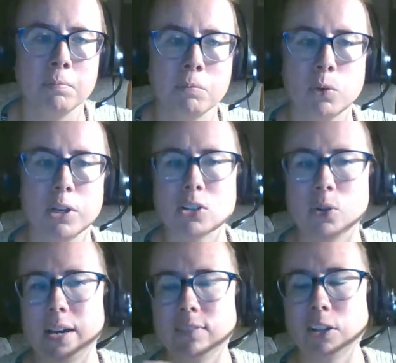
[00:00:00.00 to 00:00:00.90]
We also
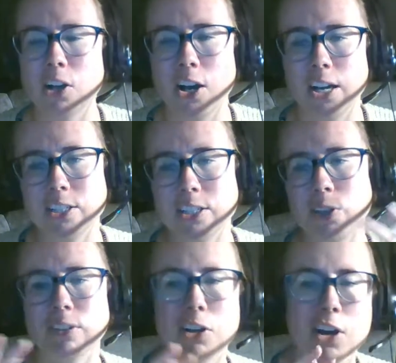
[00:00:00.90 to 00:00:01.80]
have Lacan. So
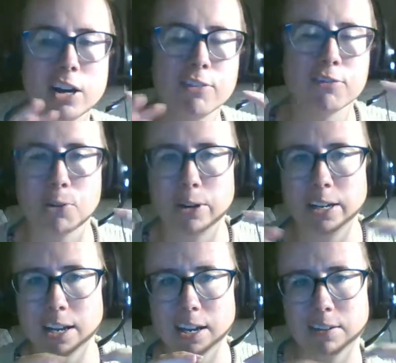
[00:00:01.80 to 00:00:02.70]
you have Lacan and
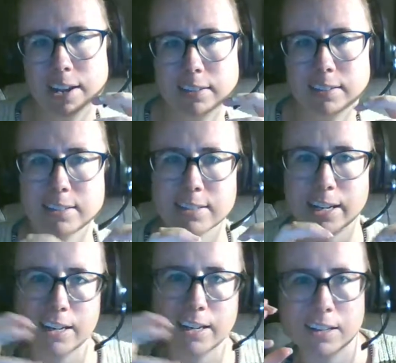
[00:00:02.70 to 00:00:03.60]
Freud kind of had this
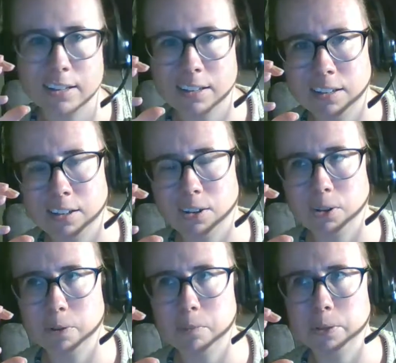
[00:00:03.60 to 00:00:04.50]
like
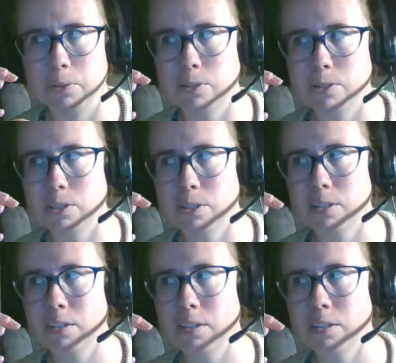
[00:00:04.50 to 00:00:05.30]
almost